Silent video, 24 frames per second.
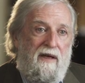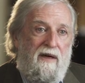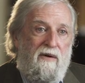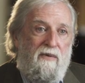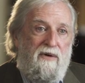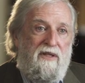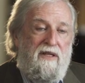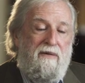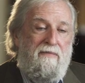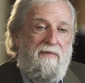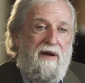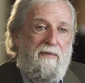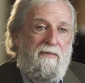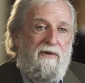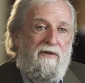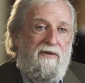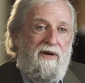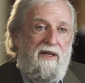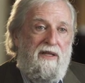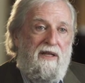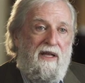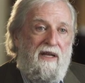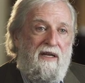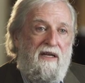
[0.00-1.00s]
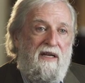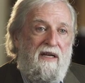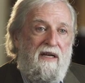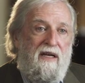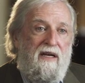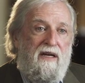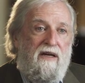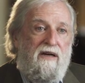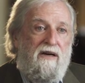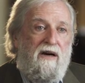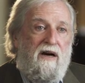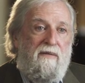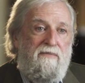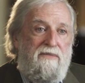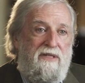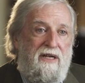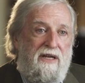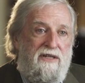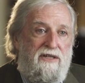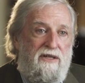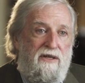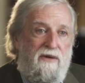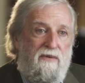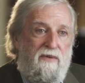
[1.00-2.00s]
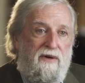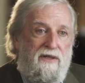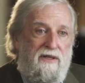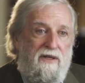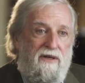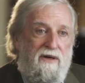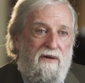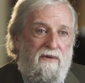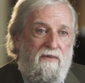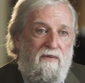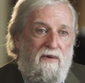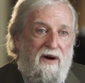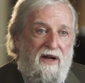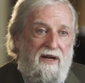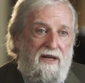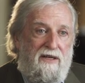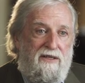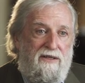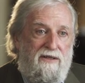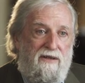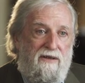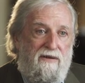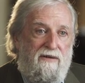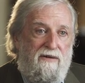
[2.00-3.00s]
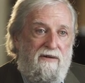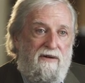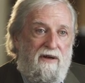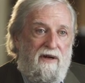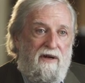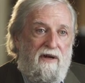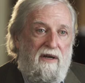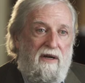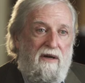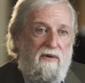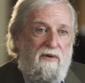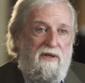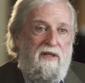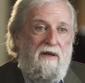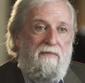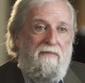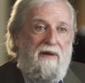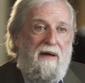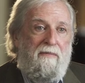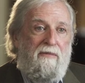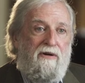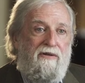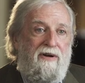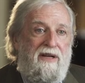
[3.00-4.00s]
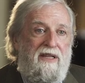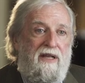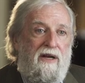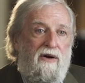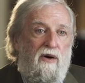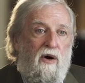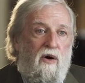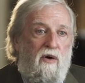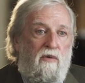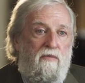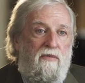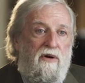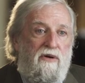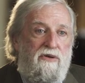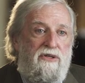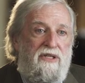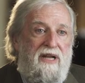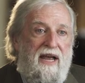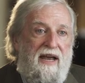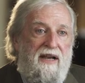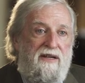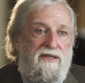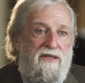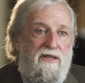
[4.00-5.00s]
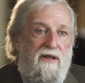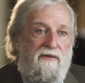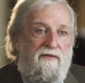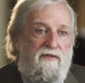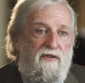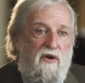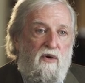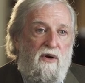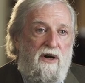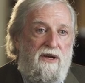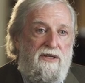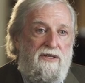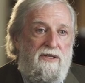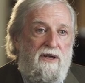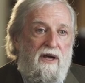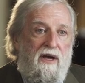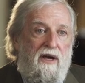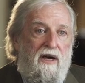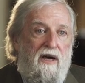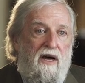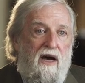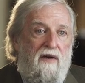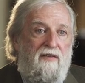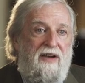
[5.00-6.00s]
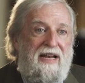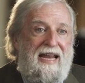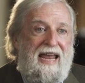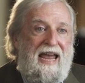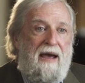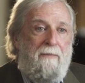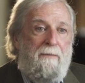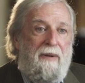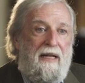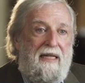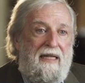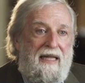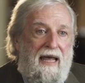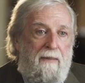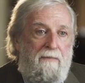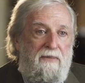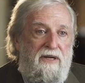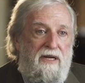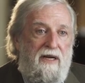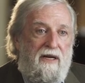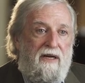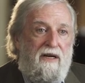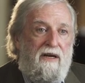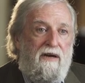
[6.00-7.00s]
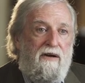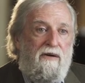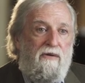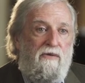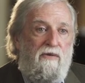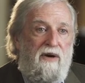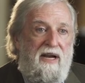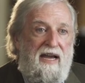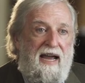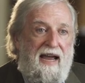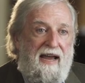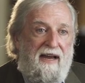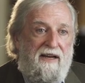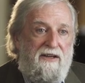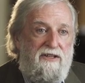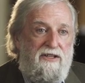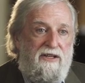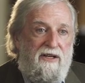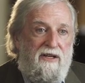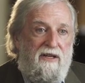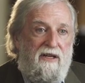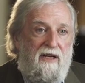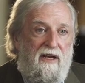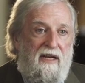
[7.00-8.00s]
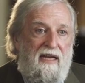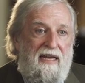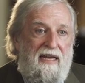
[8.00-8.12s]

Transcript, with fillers: with the memory that comes at you when you don't want it to, with the memory that almost has the force of an epileptic reaction.